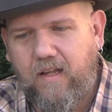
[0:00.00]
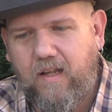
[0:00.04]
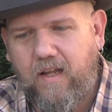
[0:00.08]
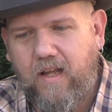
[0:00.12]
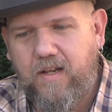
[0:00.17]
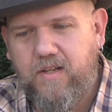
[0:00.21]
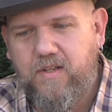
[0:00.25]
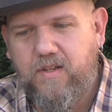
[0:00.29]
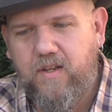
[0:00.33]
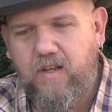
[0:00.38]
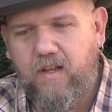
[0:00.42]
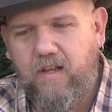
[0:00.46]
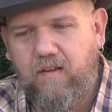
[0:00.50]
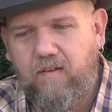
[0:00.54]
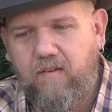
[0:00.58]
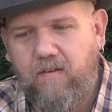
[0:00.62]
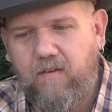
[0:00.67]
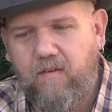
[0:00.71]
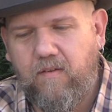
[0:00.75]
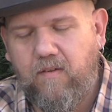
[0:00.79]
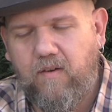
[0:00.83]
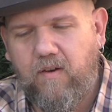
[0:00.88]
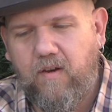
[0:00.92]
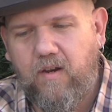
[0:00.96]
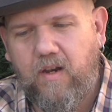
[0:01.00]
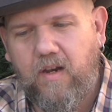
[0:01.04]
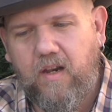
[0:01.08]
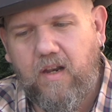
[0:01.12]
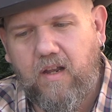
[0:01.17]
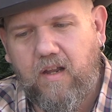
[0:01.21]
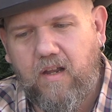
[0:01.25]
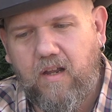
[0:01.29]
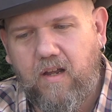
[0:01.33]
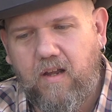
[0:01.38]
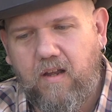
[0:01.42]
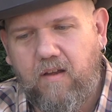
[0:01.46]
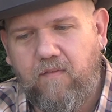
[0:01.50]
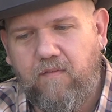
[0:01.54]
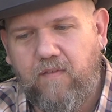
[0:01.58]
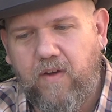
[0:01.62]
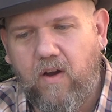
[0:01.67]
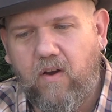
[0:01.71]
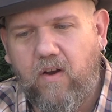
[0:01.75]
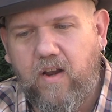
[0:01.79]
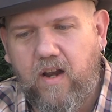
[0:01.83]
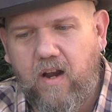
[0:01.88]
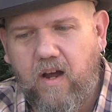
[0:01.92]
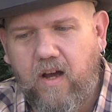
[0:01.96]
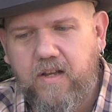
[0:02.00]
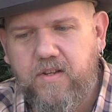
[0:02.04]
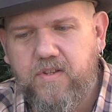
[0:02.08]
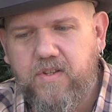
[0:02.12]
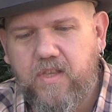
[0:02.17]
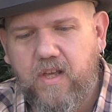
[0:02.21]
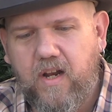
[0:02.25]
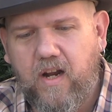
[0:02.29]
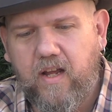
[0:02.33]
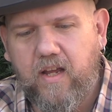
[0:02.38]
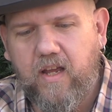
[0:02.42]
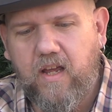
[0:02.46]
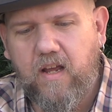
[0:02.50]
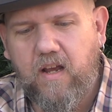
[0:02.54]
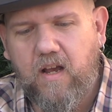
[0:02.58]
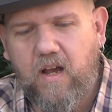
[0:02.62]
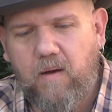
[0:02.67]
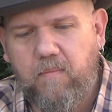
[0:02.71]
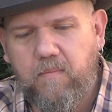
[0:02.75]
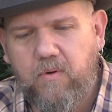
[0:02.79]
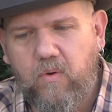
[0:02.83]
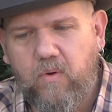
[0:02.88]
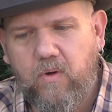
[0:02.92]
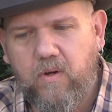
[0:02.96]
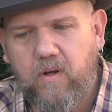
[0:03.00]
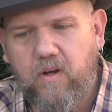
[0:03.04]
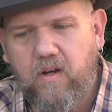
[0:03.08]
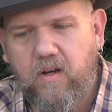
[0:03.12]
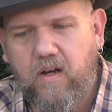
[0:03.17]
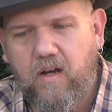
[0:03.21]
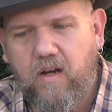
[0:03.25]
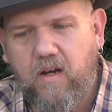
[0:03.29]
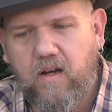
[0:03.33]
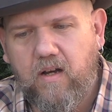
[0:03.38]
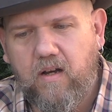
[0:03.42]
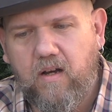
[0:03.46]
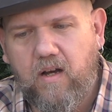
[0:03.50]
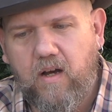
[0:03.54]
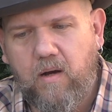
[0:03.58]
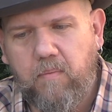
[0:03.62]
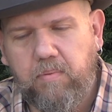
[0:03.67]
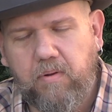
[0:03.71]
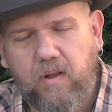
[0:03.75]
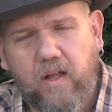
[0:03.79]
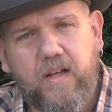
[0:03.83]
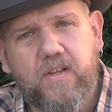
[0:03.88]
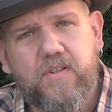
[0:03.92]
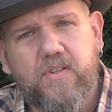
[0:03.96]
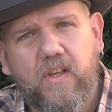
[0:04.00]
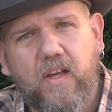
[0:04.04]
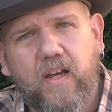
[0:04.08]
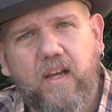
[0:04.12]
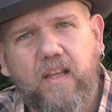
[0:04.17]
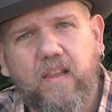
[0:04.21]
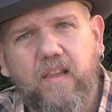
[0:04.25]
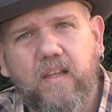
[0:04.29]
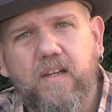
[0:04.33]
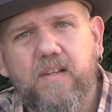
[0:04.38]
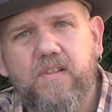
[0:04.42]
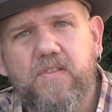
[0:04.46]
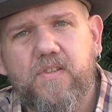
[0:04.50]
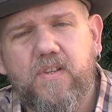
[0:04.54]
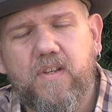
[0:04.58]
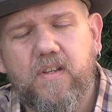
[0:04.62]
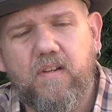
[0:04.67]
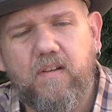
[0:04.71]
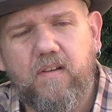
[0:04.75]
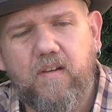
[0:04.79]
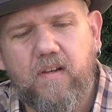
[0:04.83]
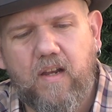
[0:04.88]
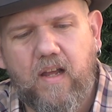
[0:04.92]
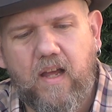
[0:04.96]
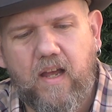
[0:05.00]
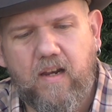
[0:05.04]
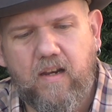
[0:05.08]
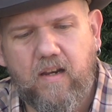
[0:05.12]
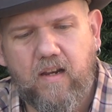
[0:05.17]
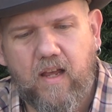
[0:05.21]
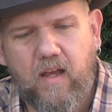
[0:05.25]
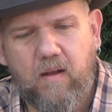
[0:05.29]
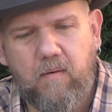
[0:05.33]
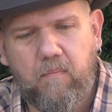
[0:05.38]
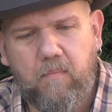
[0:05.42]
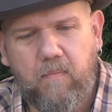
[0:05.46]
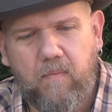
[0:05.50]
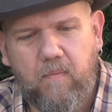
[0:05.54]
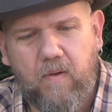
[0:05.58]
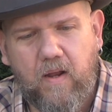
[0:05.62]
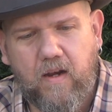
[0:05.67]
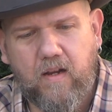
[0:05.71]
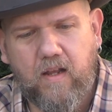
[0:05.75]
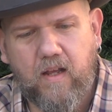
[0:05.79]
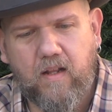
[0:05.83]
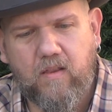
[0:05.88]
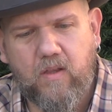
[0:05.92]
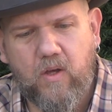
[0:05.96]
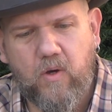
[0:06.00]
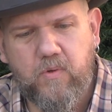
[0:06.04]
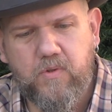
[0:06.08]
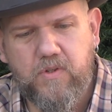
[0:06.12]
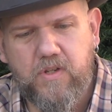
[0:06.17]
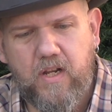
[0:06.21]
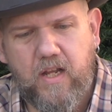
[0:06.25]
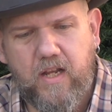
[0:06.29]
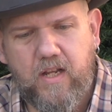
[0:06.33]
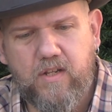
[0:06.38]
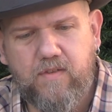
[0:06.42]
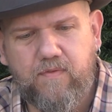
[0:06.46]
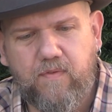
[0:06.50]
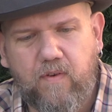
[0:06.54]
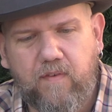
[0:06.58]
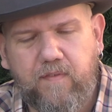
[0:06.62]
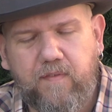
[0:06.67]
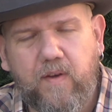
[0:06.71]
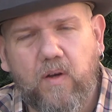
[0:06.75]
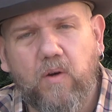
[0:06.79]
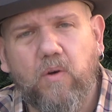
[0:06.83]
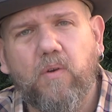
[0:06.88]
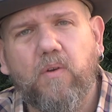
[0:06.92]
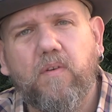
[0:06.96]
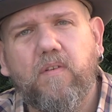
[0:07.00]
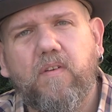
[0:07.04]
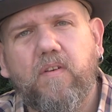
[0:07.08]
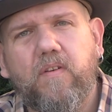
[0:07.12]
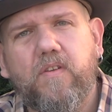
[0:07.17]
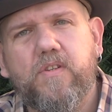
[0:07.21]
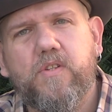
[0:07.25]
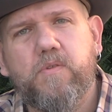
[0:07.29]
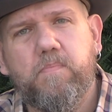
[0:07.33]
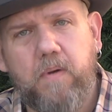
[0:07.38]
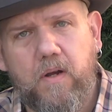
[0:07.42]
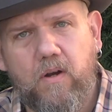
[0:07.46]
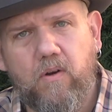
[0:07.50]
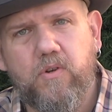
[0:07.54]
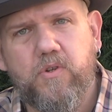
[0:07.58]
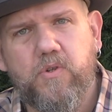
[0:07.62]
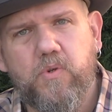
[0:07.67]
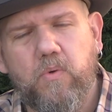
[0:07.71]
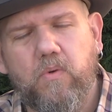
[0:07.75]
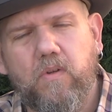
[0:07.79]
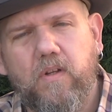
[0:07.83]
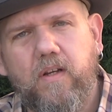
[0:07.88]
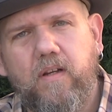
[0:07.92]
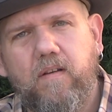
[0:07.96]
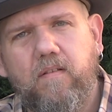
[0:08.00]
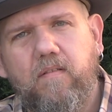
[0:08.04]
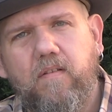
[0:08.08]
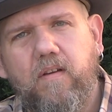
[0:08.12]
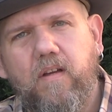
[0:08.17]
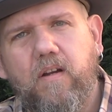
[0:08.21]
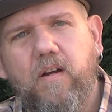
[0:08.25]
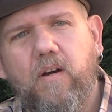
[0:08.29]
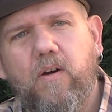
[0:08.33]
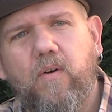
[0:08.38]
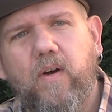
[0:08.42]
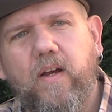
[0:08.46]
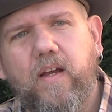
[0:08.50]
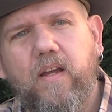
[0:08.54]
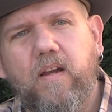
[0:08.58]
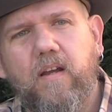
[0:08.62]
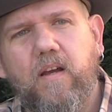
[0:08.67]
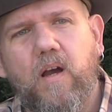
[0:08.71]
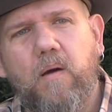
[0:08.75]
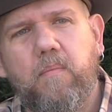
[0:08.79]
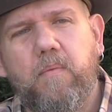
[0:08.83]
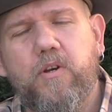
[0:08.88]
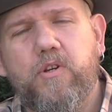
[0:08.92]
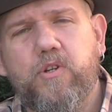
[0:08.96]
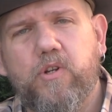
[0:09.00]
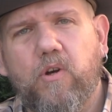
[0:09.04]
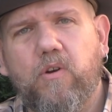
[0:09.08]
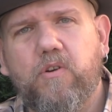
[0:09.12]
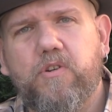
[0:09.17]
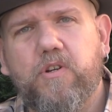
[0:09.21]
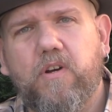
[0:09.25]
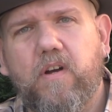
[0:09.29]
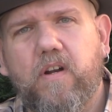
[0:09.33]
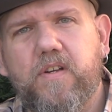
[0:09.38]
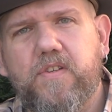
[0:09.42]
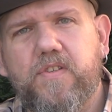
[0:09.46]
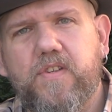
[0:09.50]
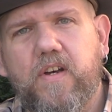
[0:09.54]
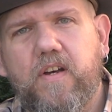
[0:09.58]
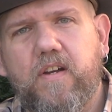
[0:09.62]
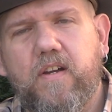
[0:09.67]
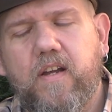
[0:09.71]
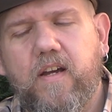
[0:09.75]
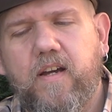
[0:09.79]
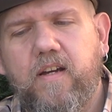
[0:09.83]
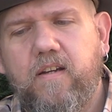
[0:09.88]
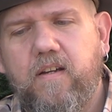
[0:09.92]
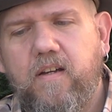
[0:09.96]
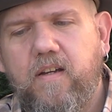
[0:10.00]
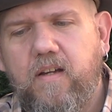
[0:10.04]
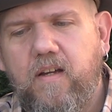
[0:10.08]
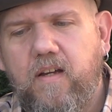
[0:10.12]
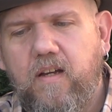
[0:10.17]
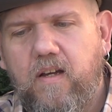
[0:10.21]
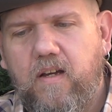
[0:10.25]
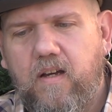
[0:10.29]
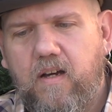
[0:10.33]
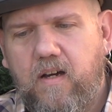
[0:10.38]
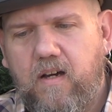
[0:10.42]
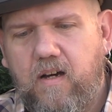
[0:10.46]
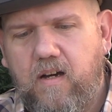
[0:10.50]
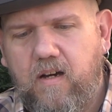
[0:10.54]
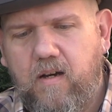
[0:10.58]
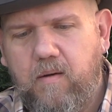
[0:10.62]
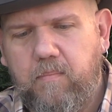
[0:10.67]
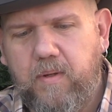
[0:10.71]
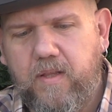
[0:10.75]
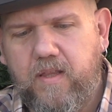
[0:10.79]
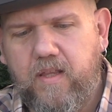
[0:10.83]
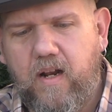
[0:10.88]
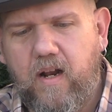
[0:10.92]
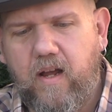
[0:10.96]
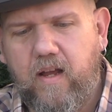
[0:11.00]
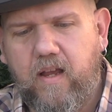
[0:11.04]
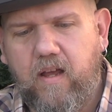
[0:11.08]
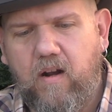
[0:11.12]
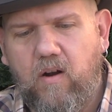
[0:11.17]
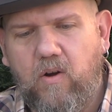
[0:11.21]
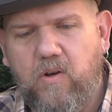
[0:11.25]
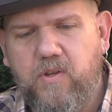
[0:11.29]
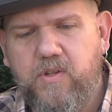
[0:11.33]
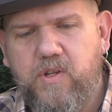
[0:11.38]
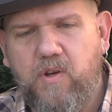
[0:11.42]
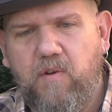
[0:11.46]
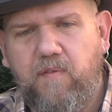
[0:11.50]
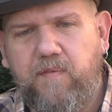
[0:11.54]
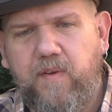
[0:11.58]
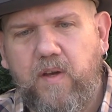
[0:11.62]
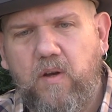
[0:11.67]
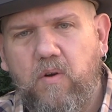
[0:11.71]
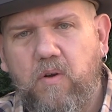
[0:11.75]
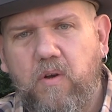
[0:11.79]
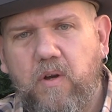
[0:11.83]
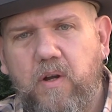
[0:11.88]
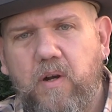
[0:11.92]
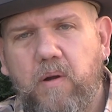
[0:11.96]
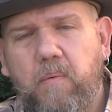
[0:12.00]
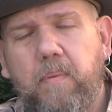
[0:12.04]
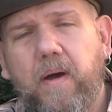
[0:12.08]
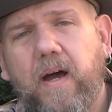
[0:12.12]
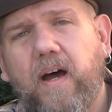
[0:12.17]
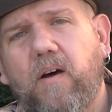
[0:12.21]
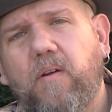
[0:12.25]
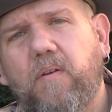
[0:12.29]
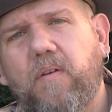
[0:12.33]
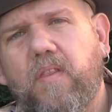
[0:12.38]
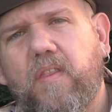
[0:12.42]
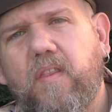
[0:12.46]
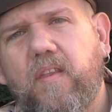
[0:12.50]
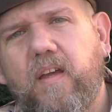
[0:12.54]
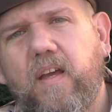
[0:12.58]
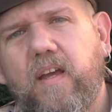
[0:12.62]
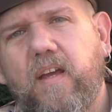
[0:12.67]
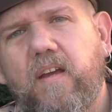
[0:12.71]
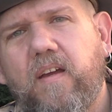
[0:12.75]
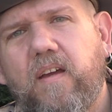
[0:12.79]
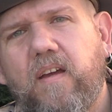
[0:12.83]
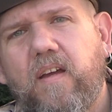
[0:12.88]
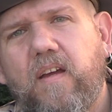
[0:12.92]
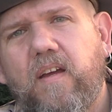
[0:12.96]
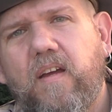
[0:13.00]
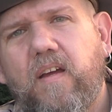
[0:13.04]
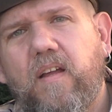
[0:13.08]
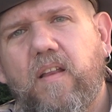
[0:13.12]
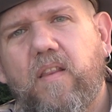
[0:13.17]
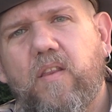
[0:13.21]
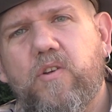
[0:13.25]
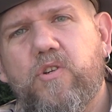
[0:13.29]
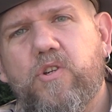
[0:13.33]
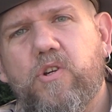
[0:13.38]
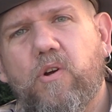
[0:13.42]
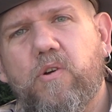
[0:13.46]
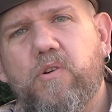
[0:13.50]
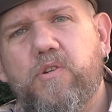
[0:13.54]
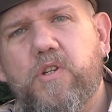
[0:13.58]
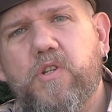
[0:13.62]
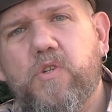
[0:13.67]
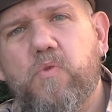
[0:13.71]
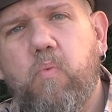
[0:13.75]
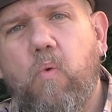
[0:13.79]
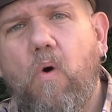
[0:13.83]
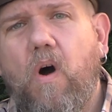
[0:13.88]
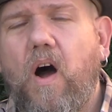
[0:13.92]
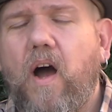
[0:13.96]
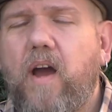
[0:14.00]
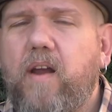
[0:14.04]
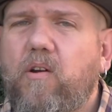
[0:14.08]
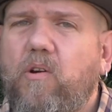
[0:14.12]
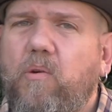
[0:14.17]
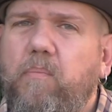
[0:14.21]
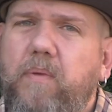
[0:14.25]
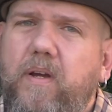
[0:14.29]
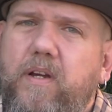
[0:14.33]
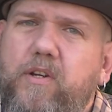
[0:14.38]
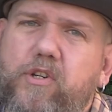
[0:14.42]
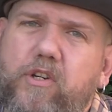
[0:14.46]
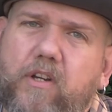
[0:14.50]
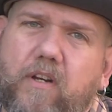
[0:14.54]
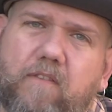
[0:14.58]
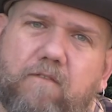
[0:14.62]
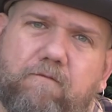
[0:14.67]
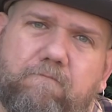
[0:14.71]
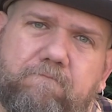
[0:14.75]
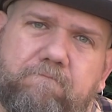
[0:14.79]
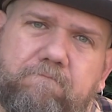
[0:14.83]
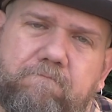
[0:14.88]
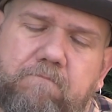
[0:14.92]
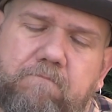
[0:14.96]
it's very nice that I can come to a place like this and get those needs fulfilled spiritually. You know, I can come to church on a Sunday, but then I can also feel good about the church's wider mission